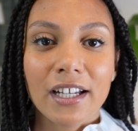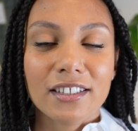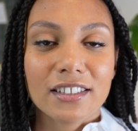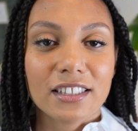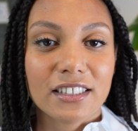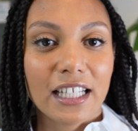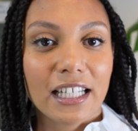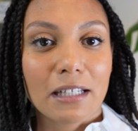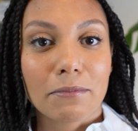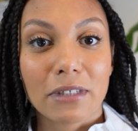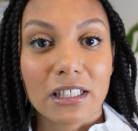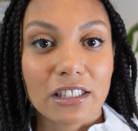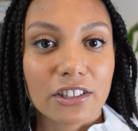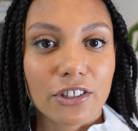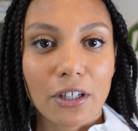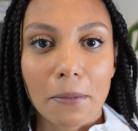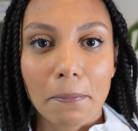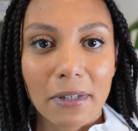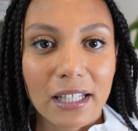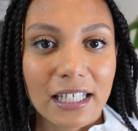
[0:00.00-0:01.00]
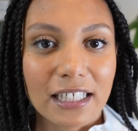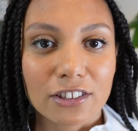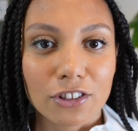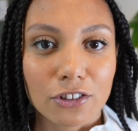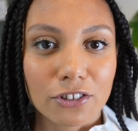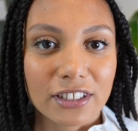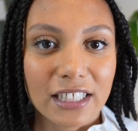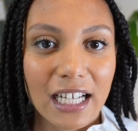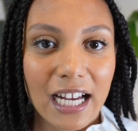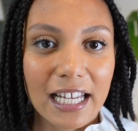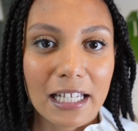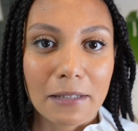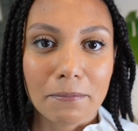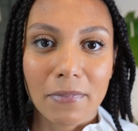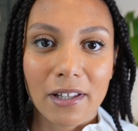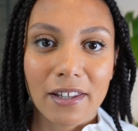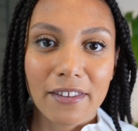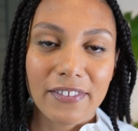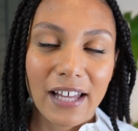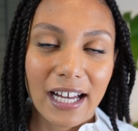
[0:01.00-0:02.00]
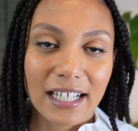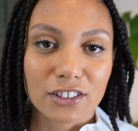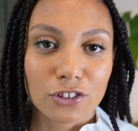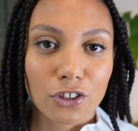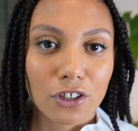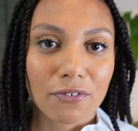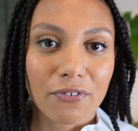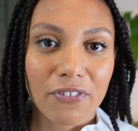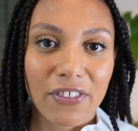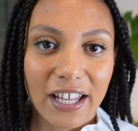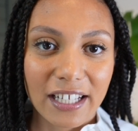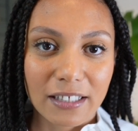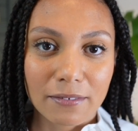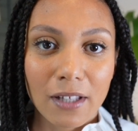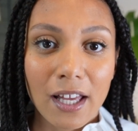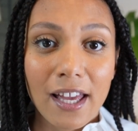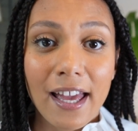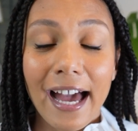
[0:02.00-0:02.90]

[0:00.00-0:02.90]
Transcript: to take me to a place on time, that sort of thing.